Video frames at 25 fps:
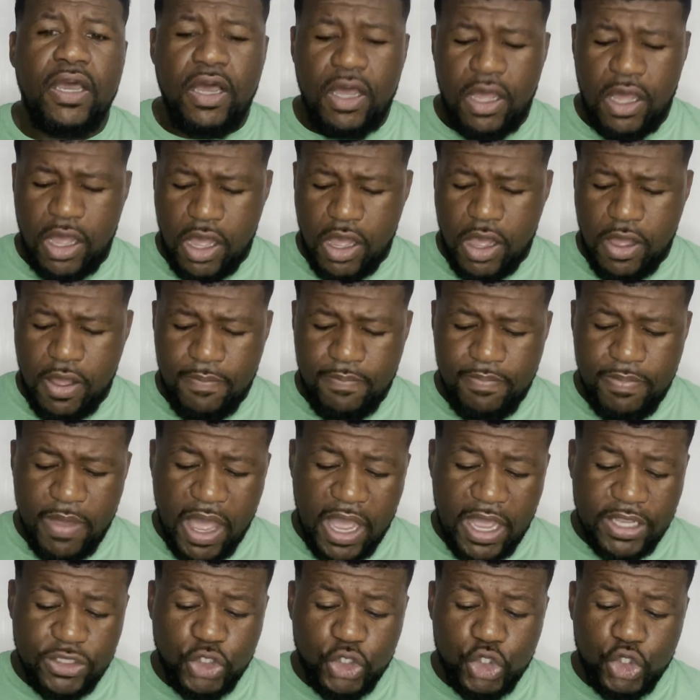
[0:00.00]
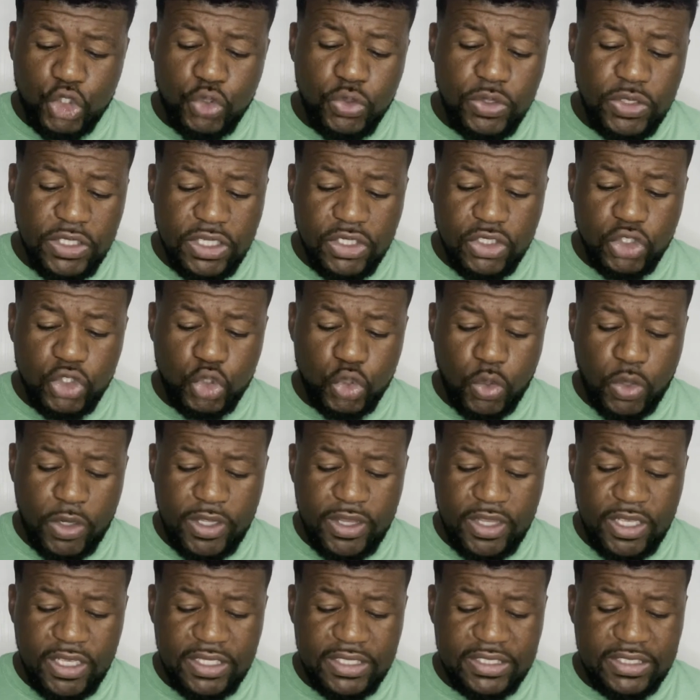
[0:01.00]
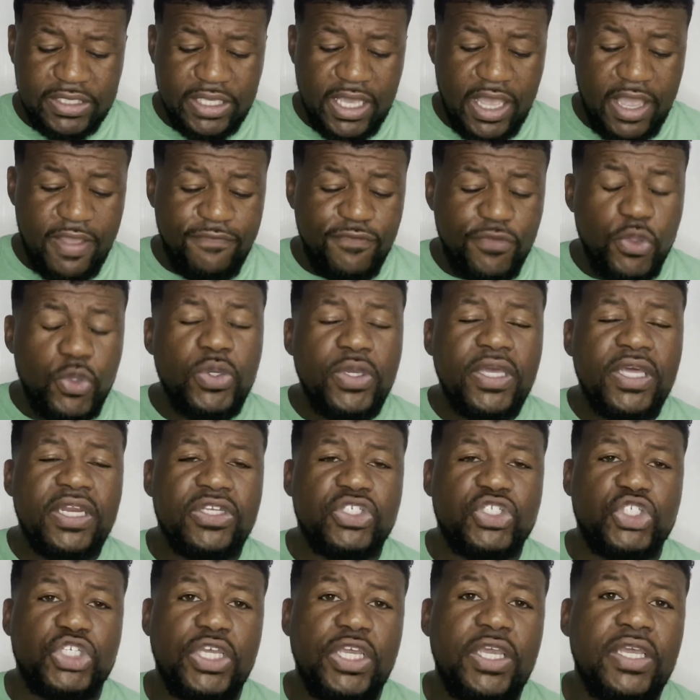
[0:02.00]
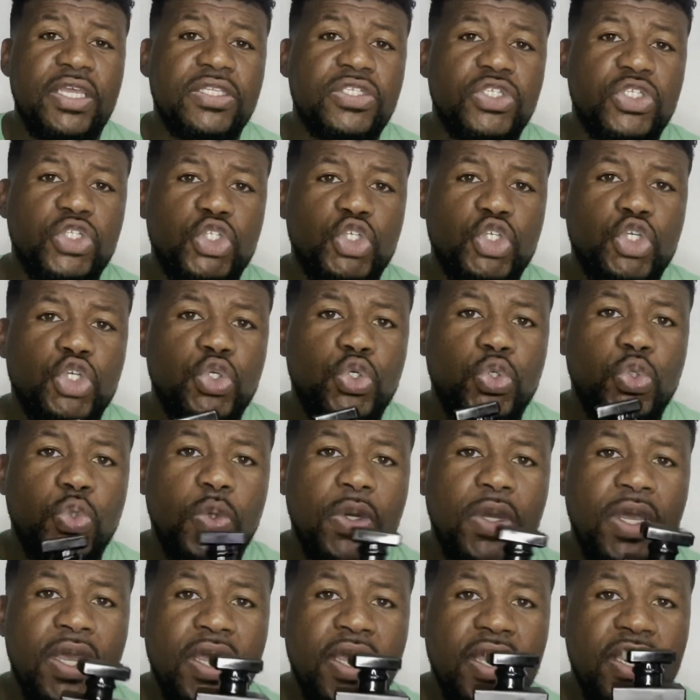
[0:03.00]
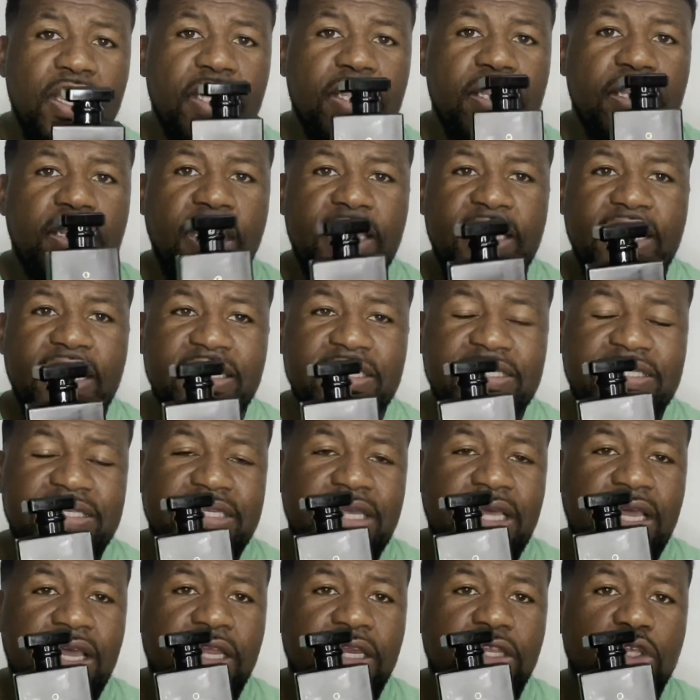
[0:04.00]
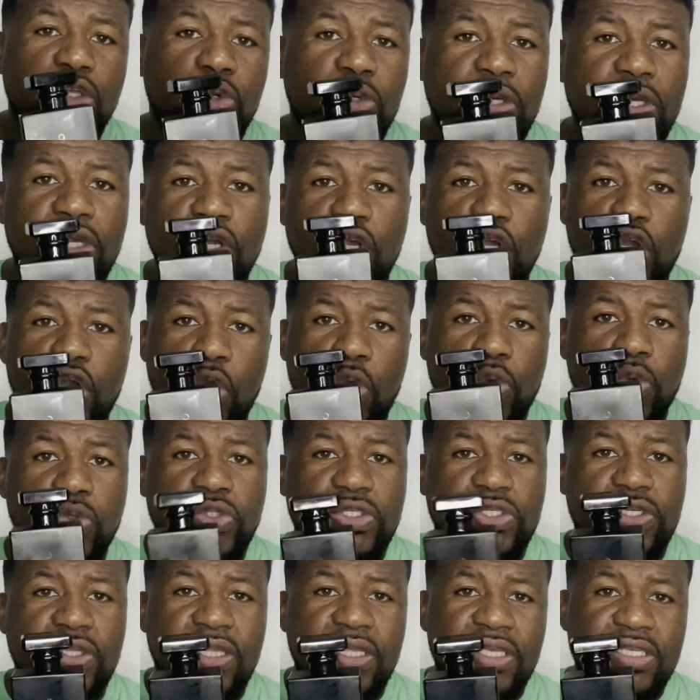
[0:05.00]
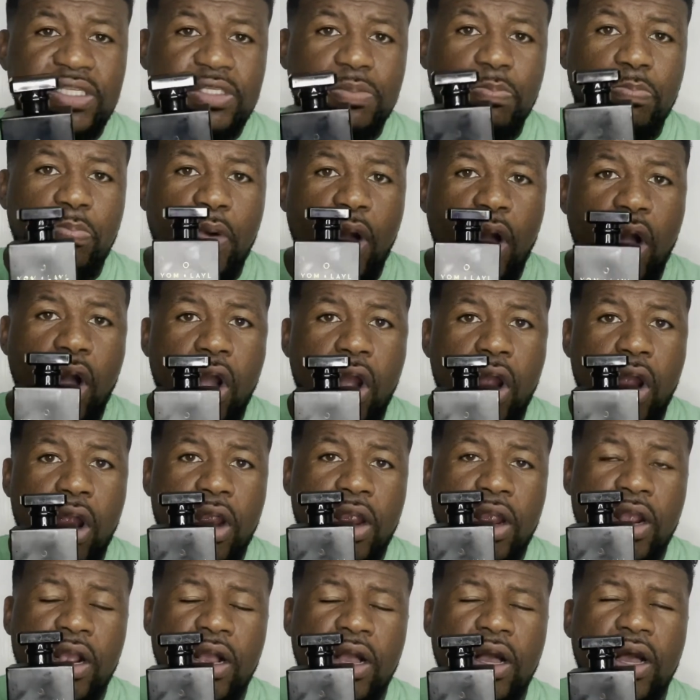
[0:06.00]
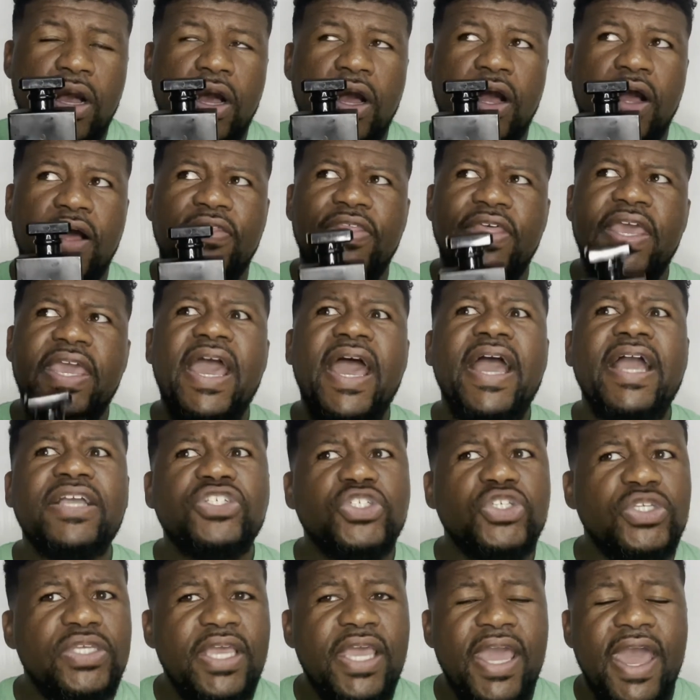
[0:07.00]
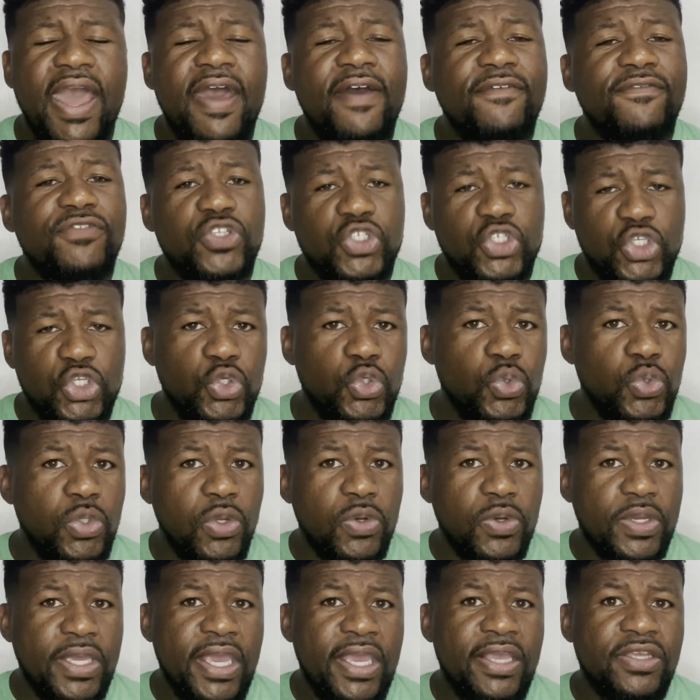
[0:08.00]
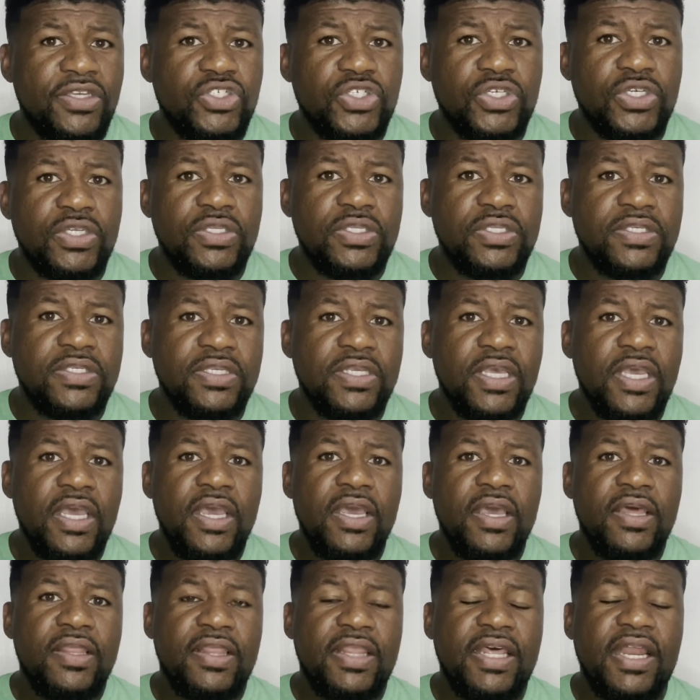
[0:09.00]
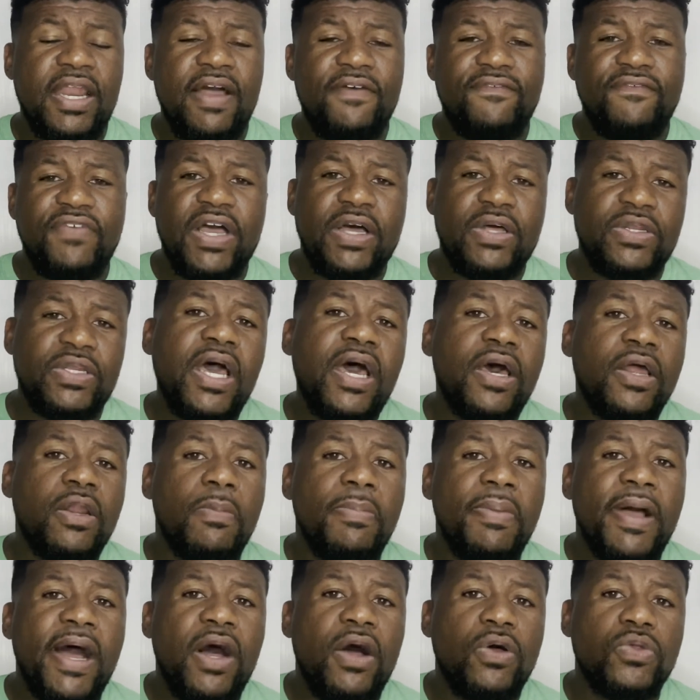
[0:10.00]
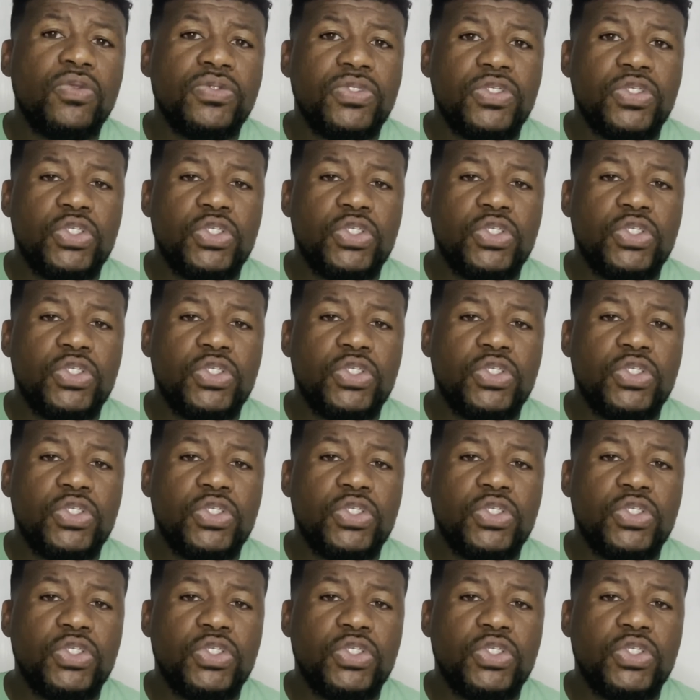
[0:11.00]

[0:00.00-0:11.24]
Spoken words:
I truly enjoy this. If you get a chance to, like I said, you can go to this bar. They actually have two locations that I found out about.